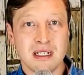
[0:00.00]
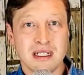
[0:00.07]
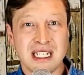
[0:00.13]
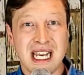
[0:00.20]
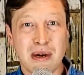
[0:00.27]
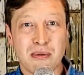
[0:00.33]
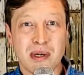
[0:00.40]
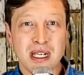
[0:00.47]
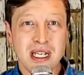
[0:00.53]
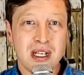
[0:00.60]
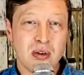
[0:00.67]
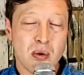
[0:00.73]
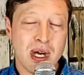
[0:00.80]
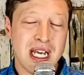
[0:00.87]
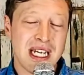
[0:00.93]
To get really
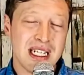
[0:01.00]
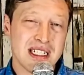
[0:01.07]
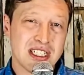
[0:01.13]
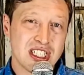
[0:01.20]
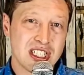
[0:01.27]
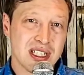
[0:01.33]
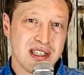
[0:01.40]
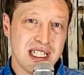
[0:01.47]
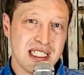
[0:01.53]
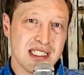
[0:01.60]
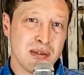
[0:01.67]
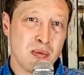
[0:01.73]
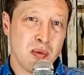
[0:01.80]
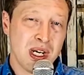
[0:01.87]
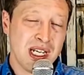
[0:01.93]
quiet and just
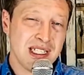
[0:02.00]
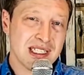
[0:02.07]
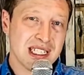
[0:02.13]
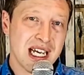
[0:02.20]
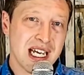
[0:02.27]
listen. What is